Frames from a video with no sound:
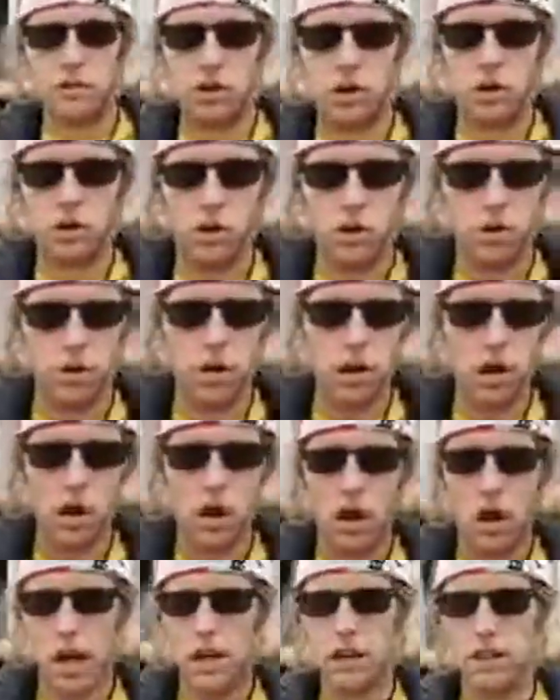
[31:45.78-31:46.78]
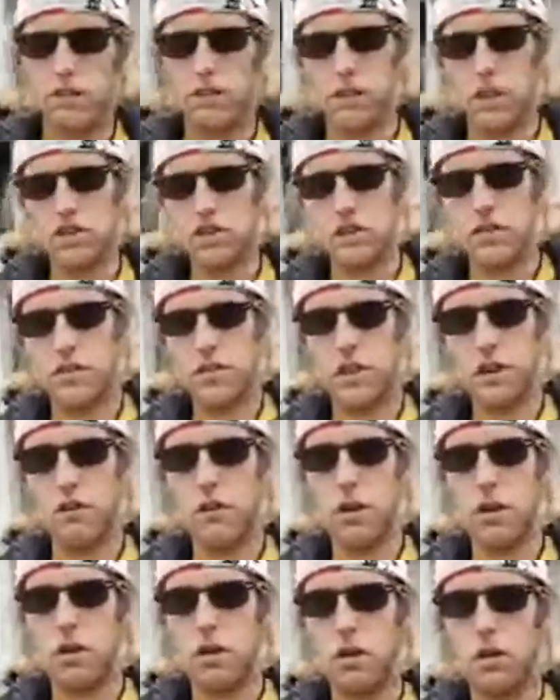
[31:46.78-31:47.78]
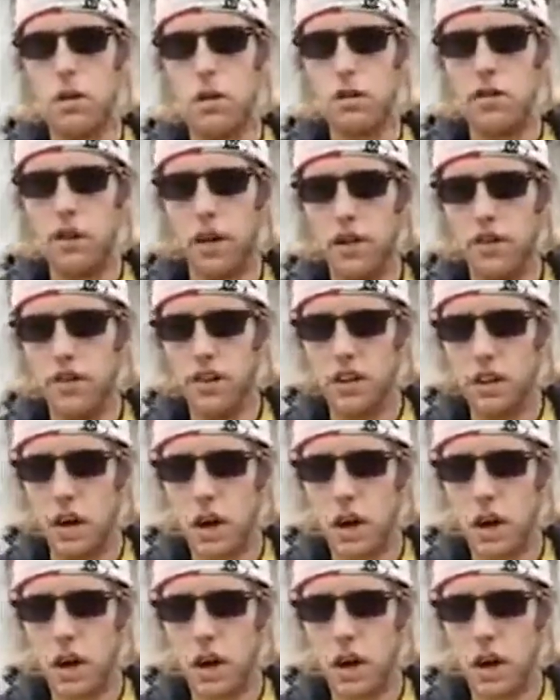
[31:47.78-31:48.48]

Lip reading: Court, and in such inferior courts as the